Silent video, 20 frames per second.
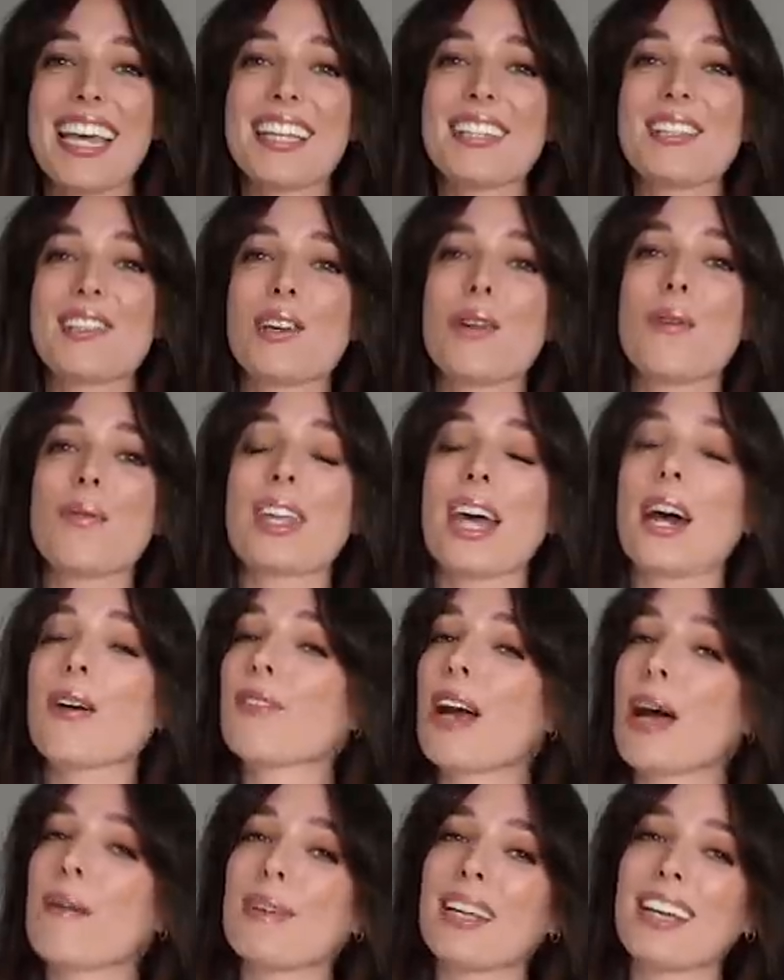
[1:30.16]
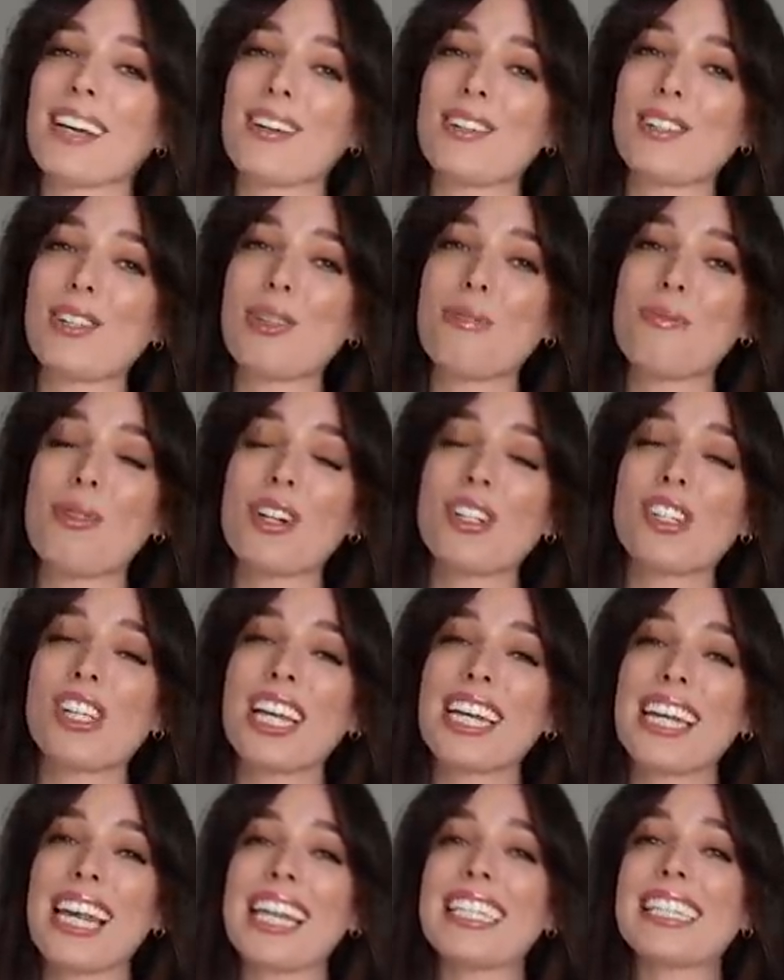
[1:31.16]
So without rambling on too
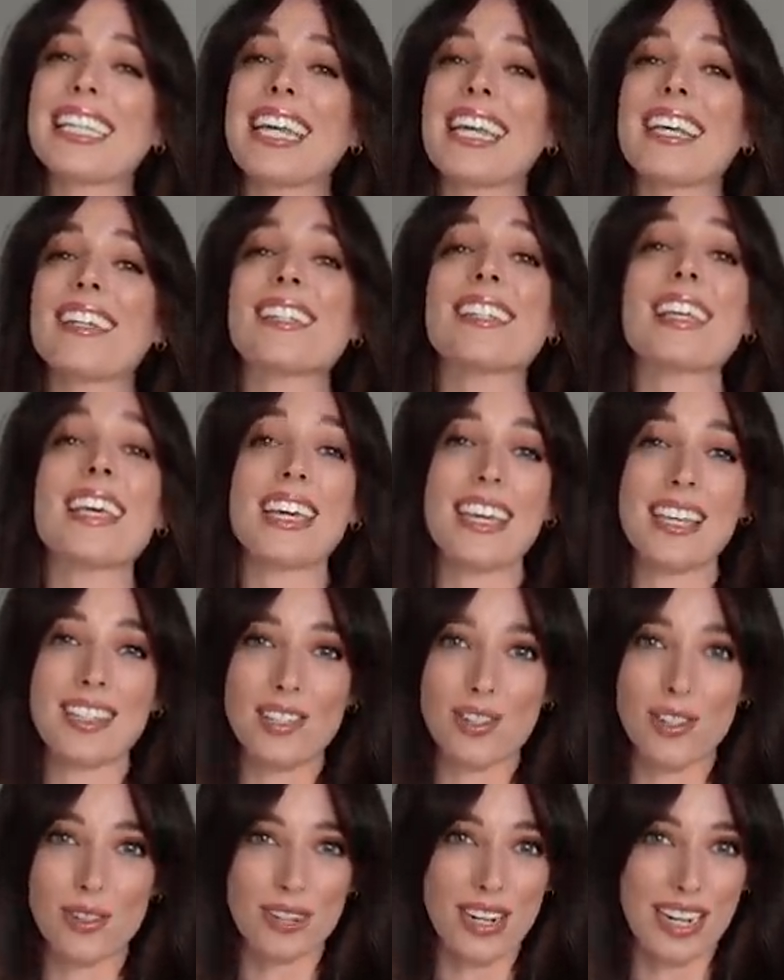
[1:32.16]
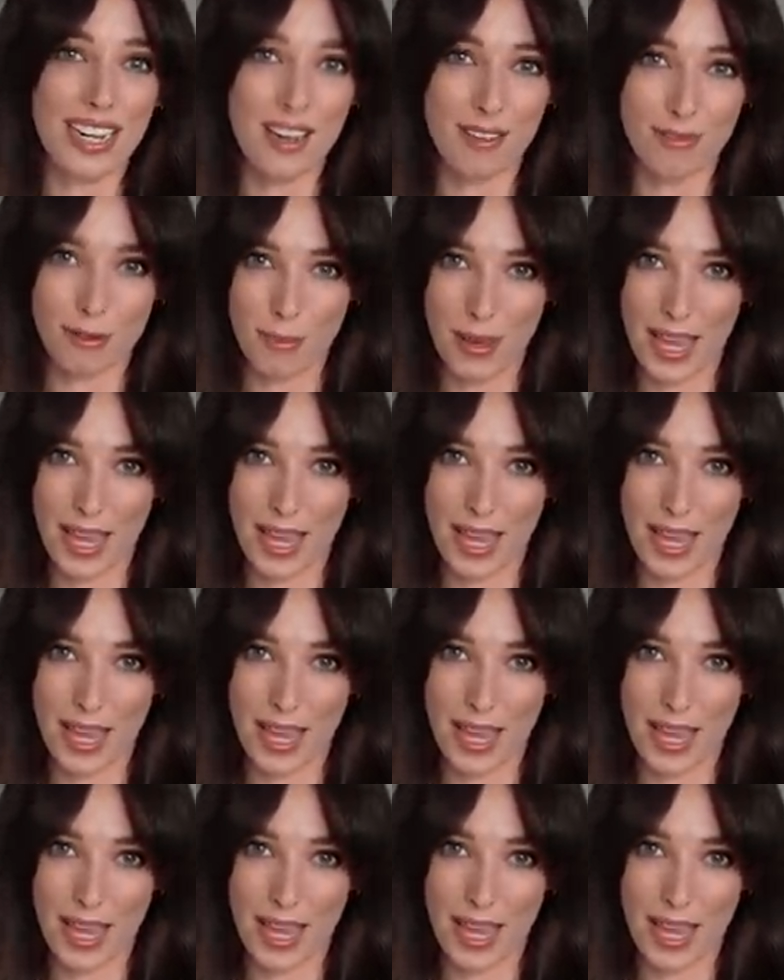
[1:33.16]
much, let's get into the history of a